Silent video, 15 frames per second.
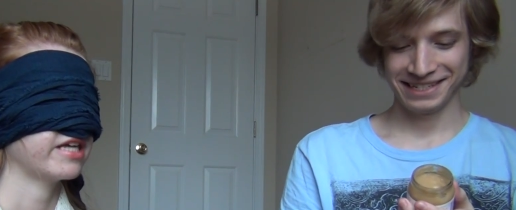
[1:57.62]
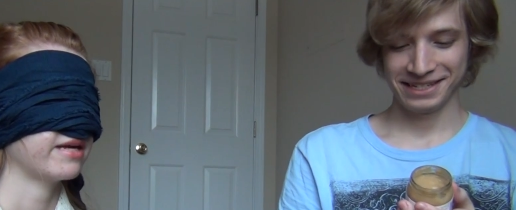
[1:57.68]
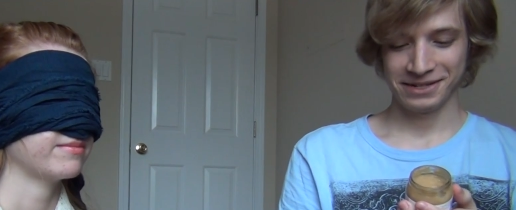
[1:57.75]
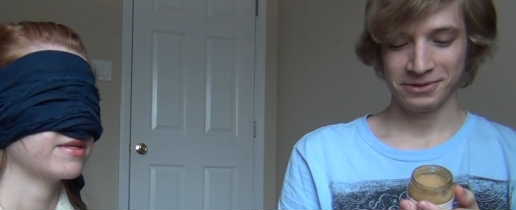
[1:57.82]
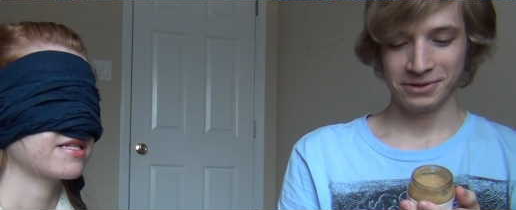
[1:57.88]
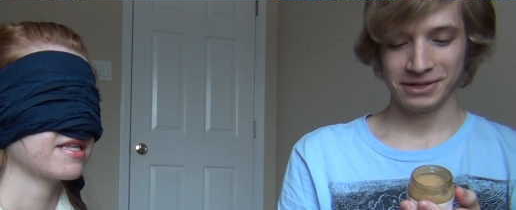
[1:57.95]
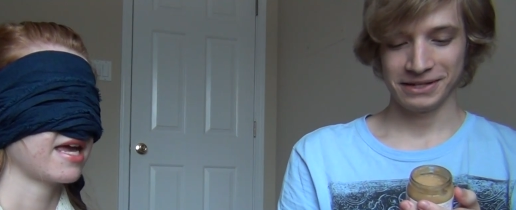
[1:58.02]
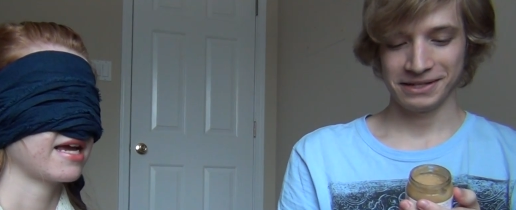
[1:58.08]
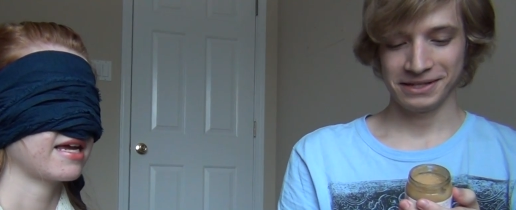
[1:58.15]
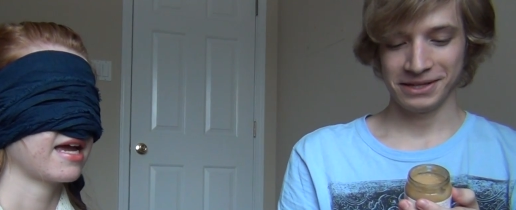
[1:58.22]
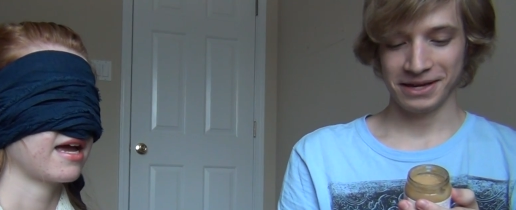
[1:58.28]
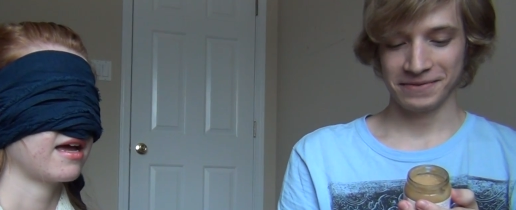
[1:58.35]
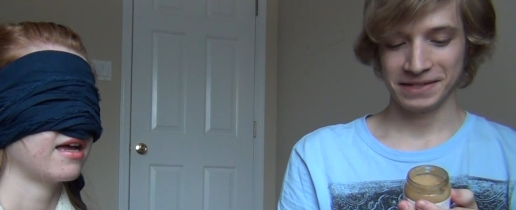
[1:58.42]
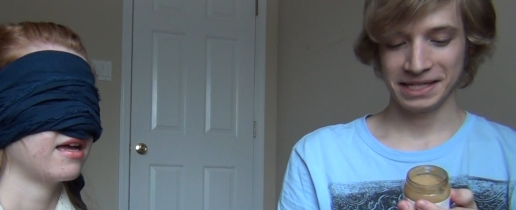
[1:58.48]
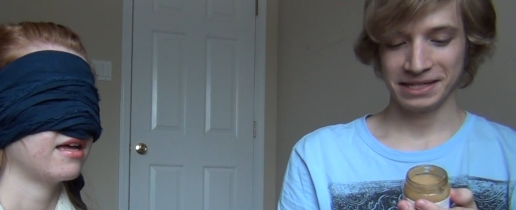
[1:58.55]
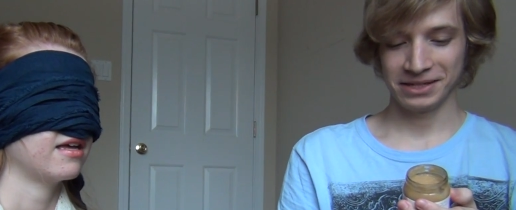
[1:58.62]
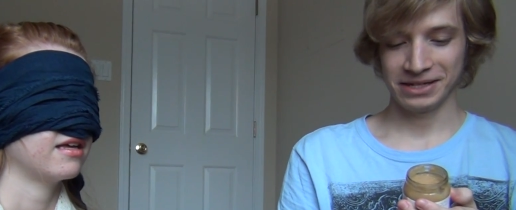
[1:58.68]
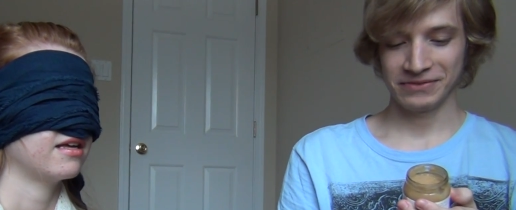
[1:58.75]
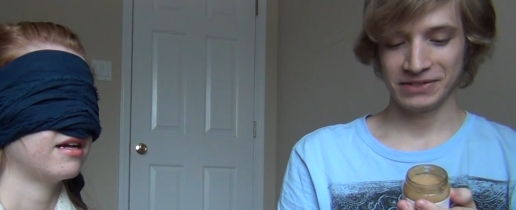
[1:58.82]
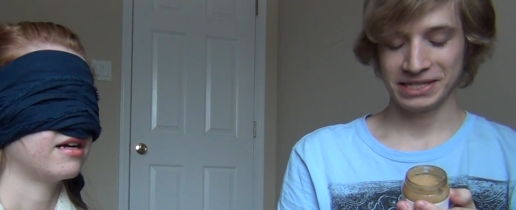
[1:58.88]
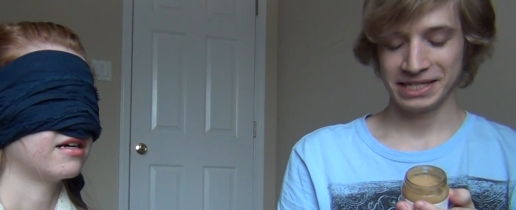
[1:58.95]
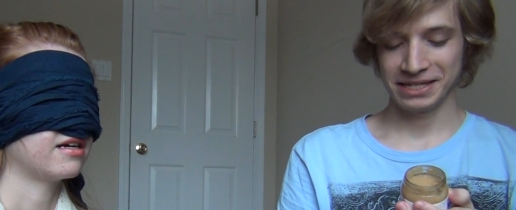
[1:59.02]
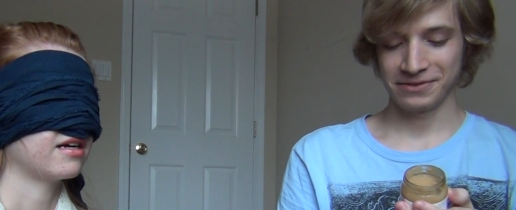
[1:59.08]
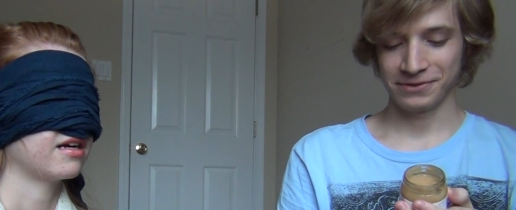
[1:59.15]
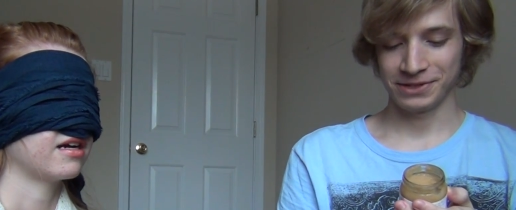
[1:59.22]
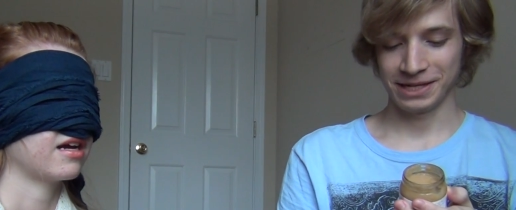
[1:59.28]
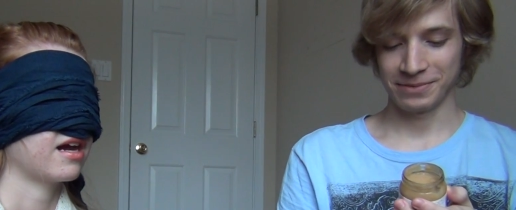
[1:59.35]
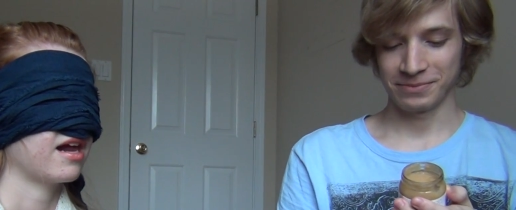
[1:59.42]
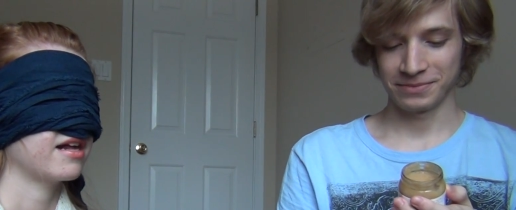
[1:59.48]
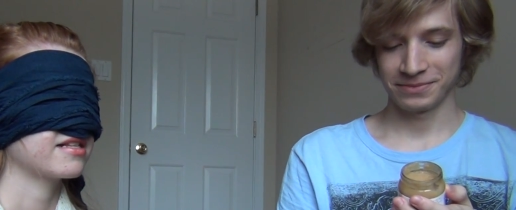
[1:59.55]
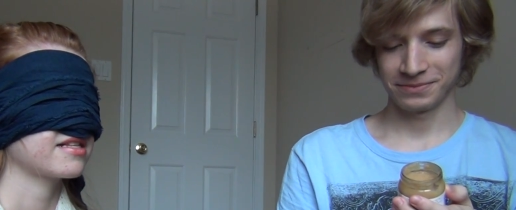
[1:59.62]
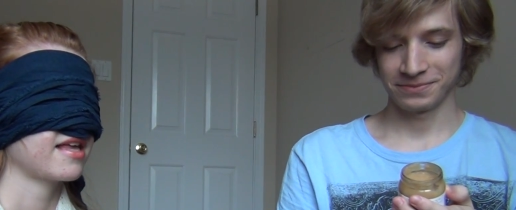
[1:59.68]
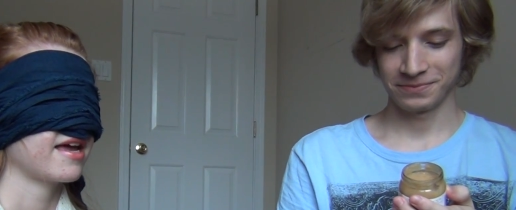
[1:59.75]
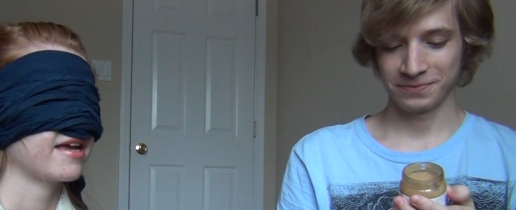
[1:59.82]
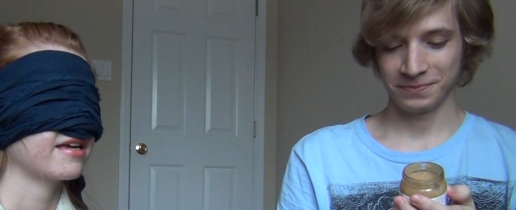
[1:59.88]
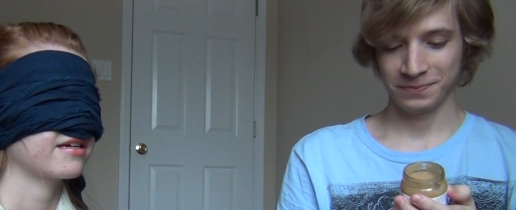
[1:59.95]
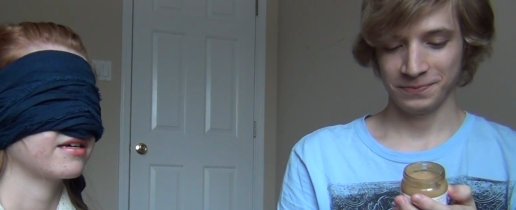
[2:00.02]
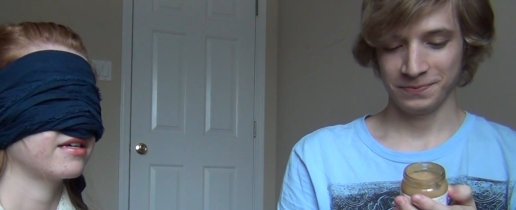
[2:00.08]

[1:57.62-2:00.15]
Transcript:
Speaker 1: name. It's uh, like... You have, to, you have to say the full name. It's like